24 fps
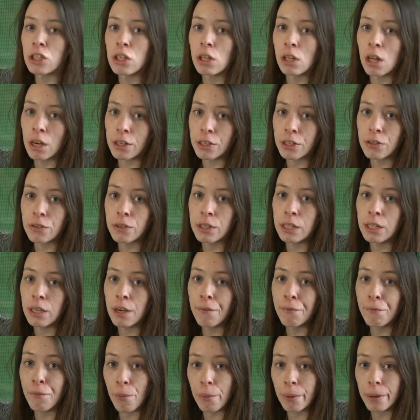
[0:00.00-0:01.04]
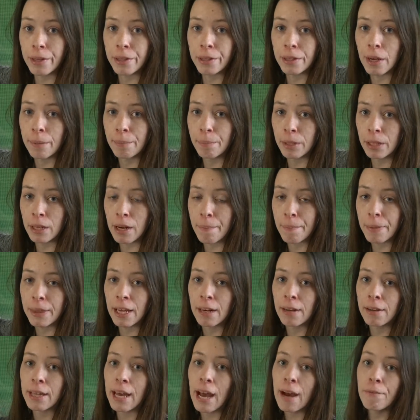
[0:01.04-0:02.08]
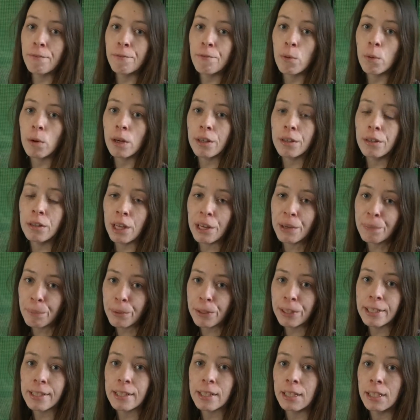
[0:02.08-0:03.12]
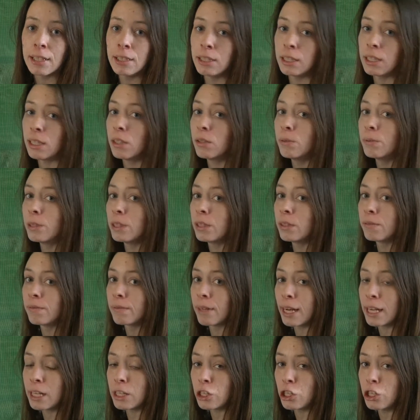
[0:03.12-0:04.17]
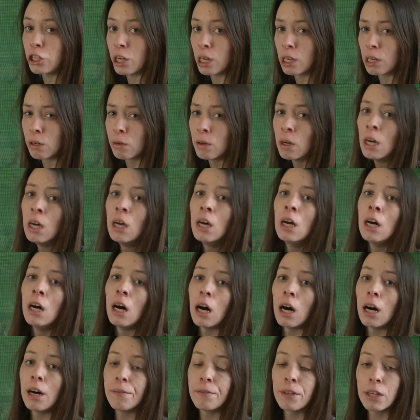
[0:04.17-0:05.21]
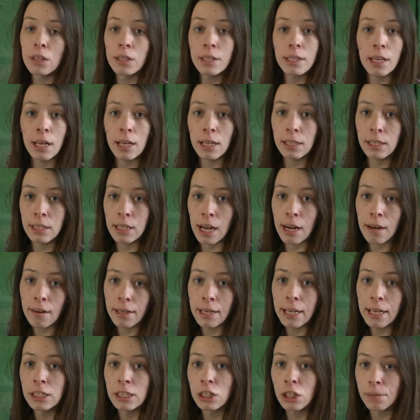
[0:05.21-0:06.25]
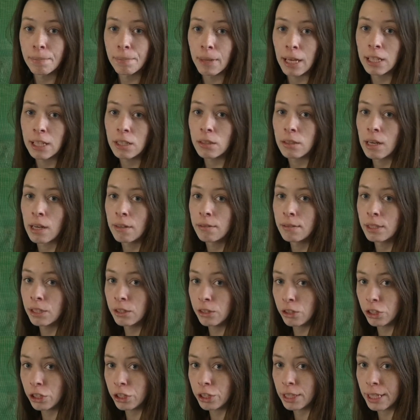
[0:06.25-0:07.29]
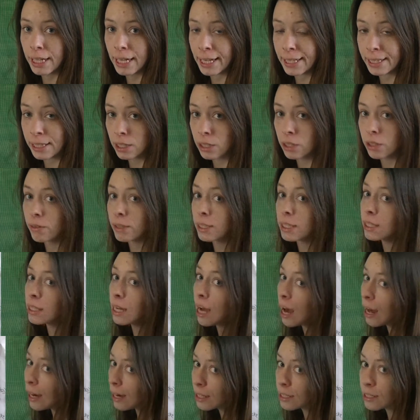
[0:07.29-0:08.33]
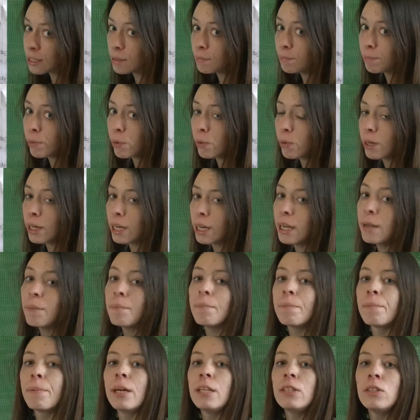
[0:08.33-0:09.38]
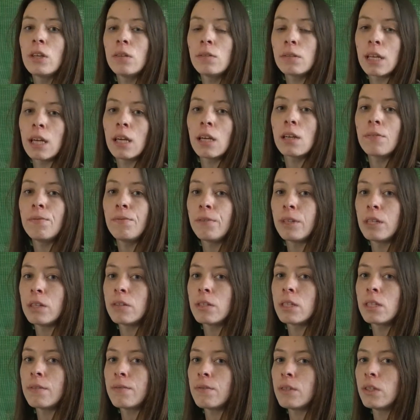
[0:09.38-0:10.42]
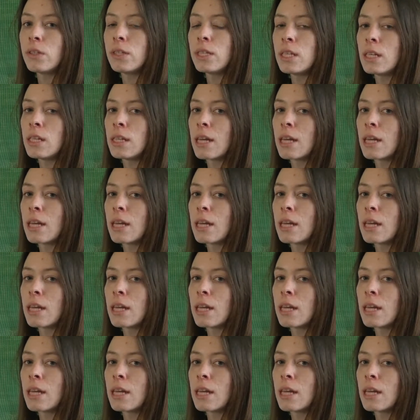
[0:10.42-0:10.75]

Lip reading: you'll also see a fourth number up there. That fourth number is going to deal with the ratio of your secondary and your micronutrients. So it's not as important, but don't get confused if you see